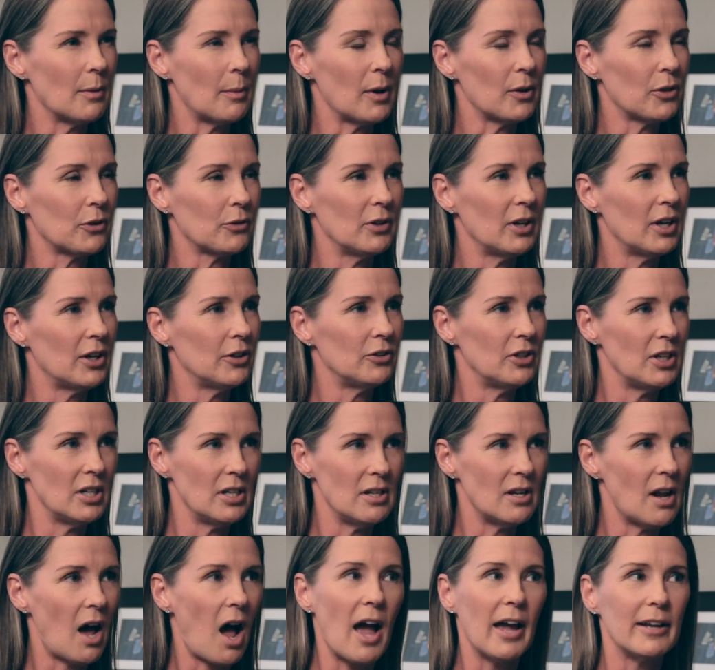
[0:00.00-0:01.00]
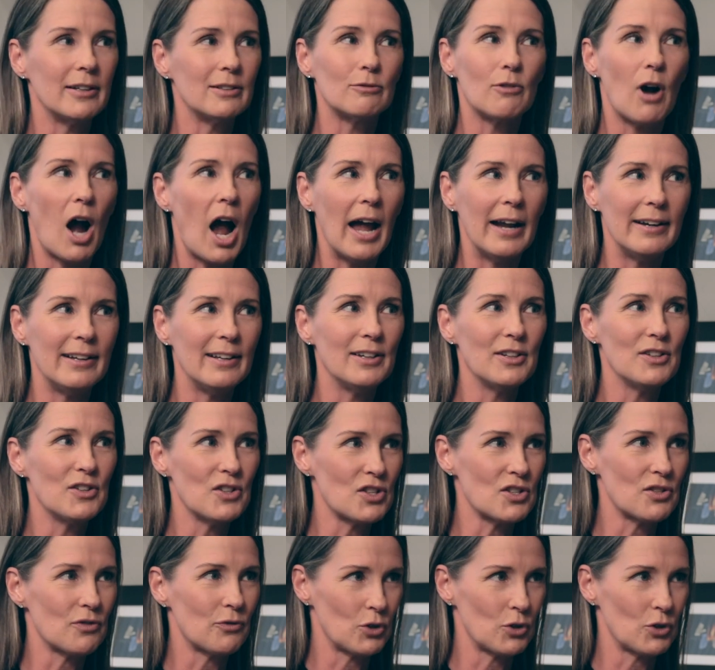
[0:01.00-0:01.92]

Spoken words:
about 309 ridings